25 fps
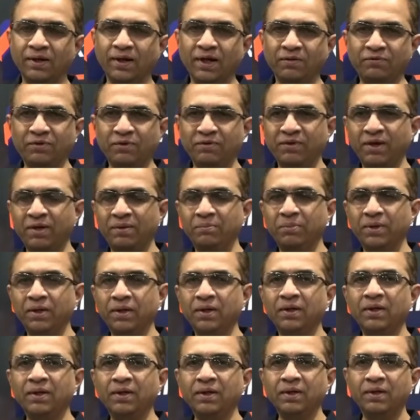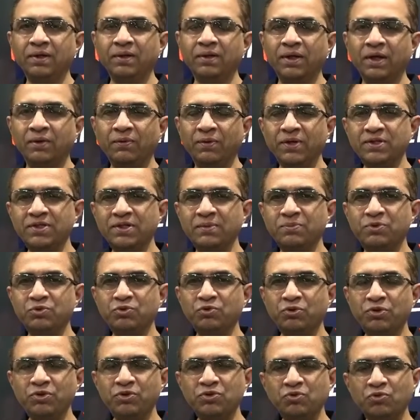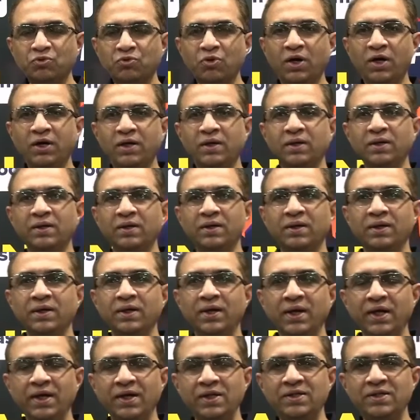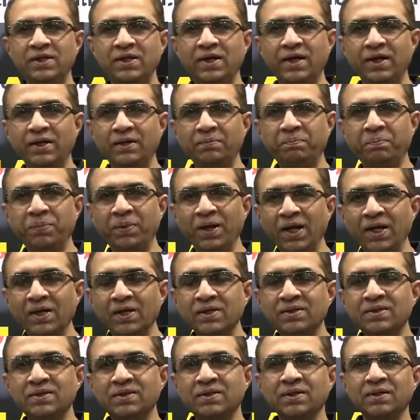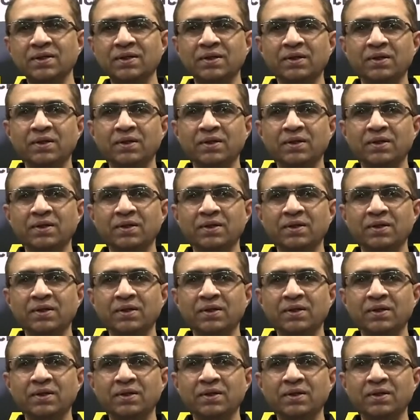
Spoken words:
Like, for example, there were some students who got 99 plus